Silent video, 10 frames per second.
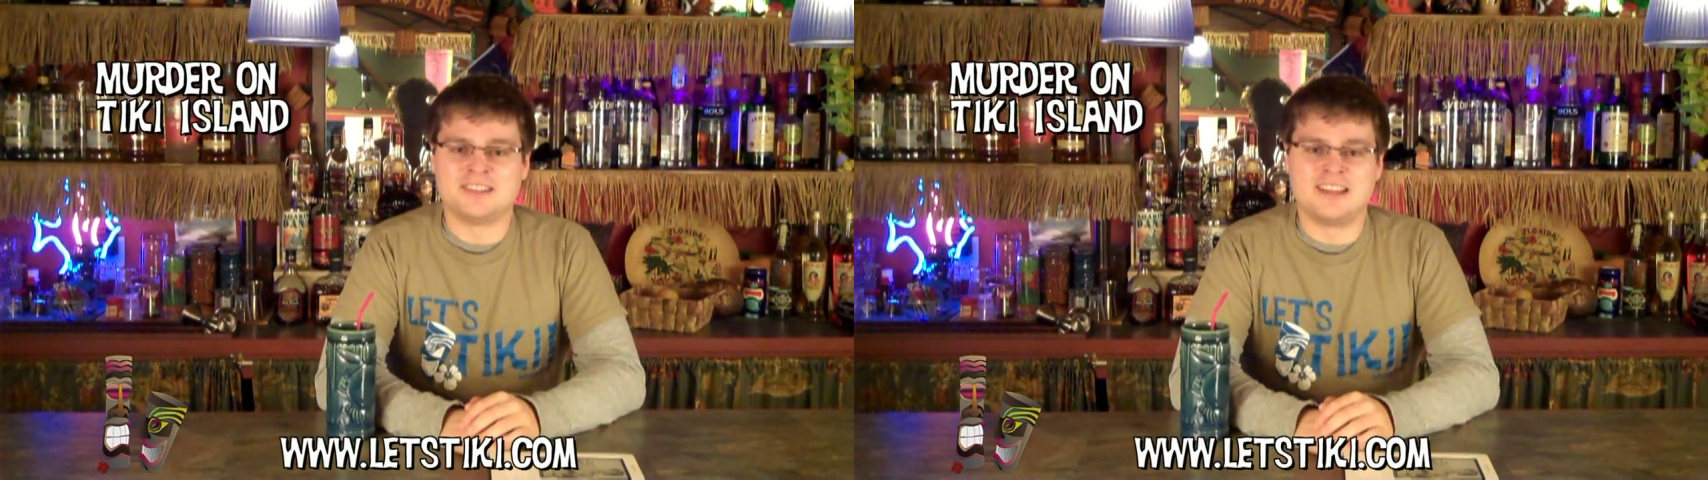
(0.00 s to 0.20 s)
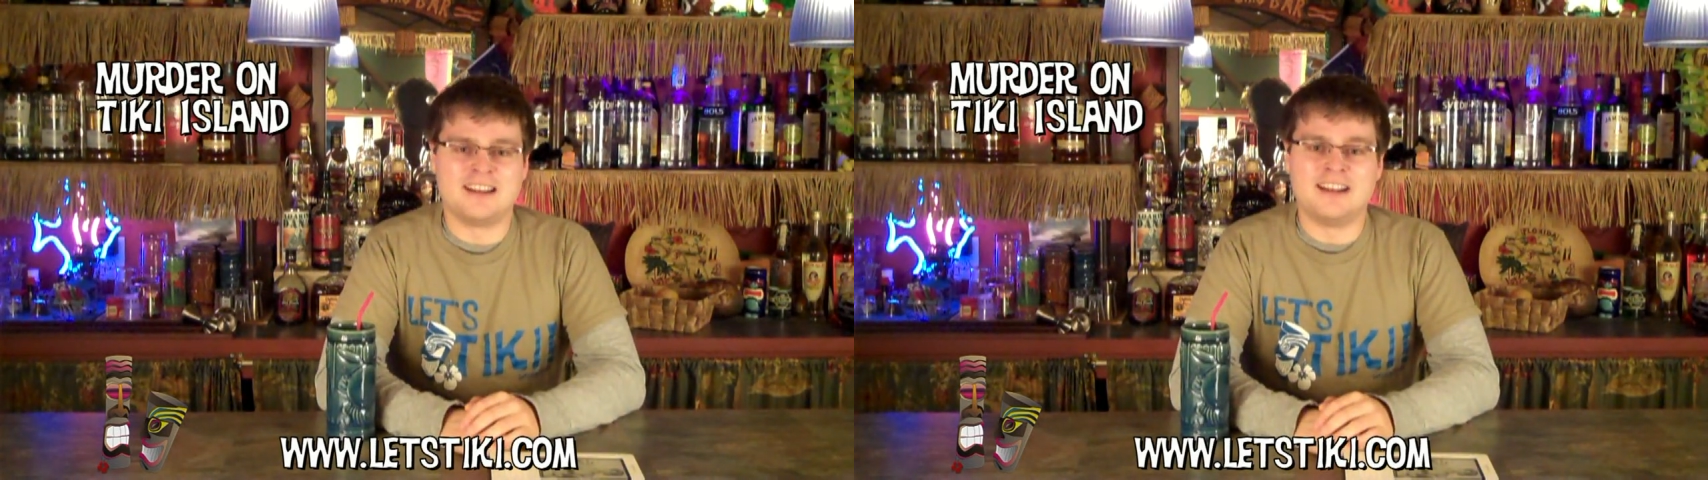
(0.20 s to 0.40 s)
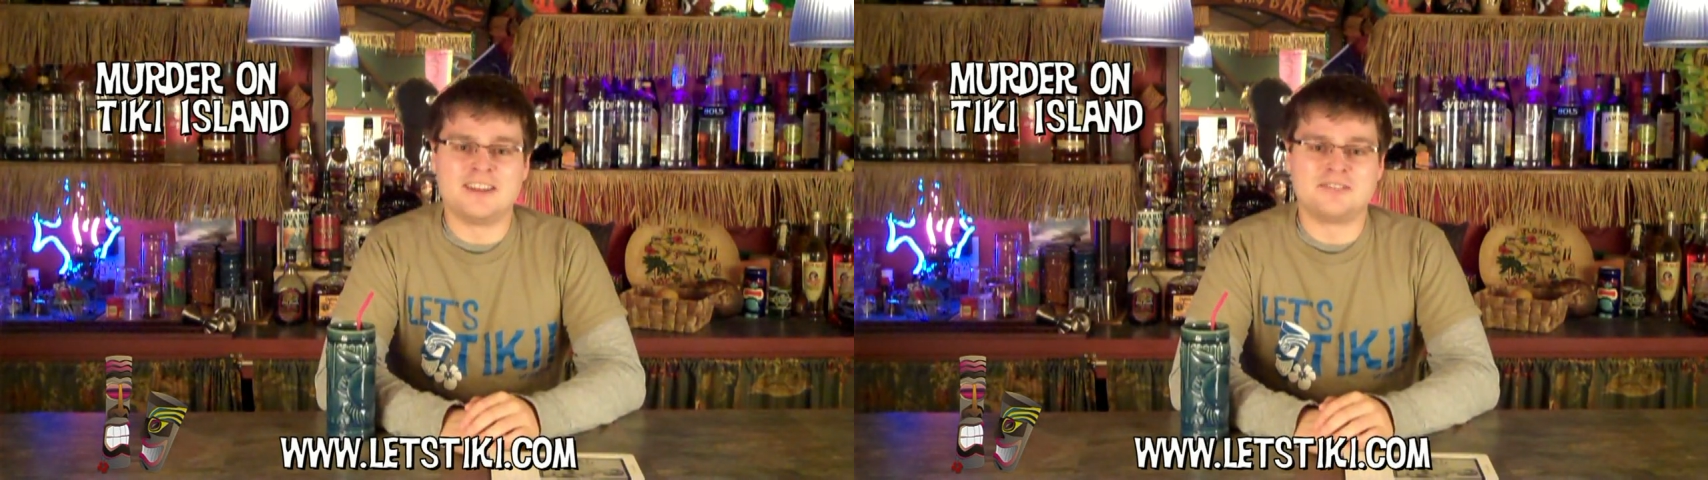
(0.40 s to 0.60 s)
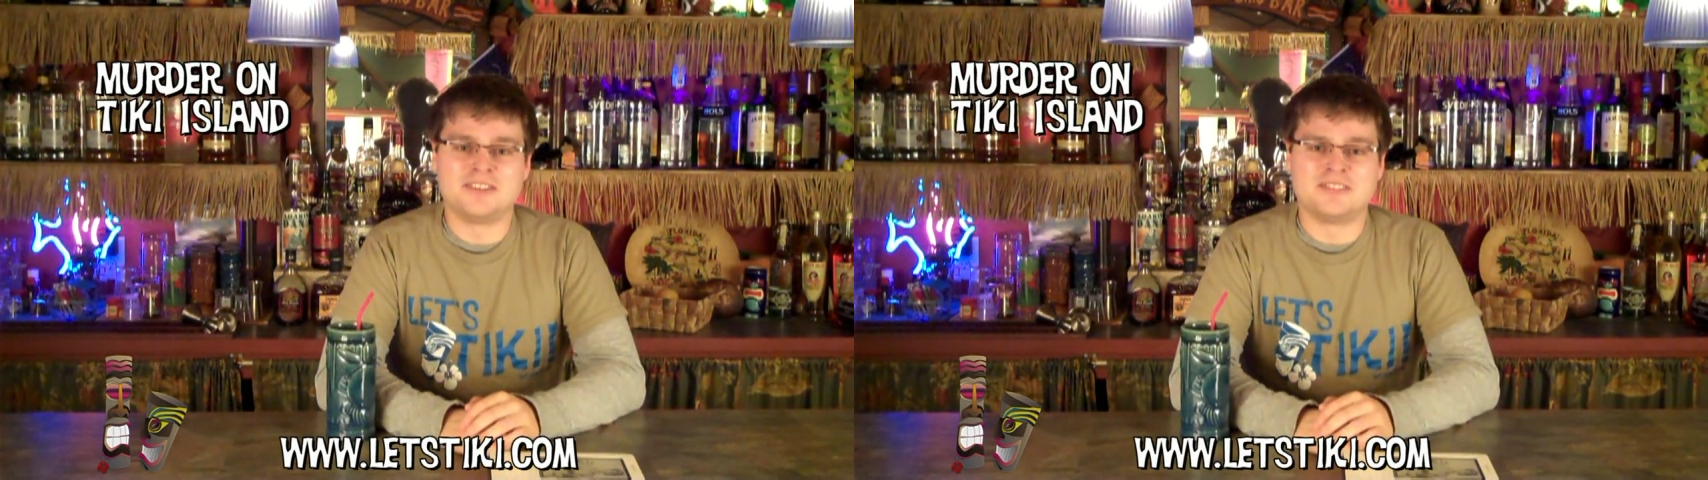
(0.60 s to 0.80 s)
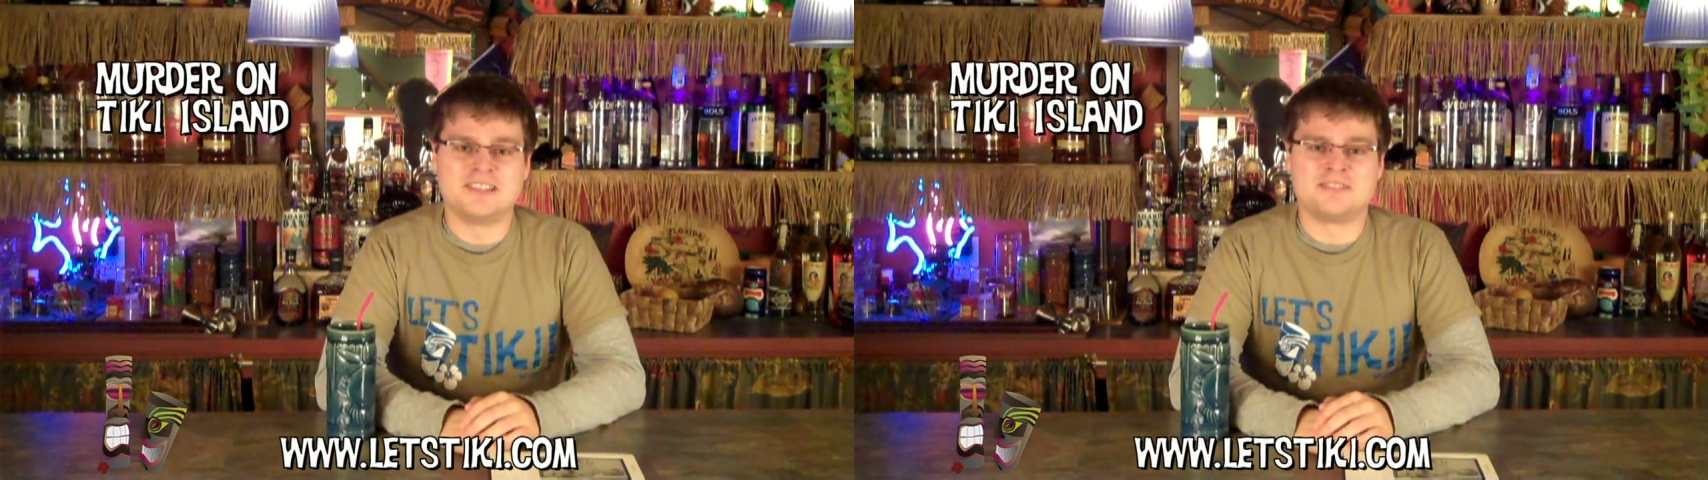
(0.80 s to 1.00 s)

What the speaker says: and I never even left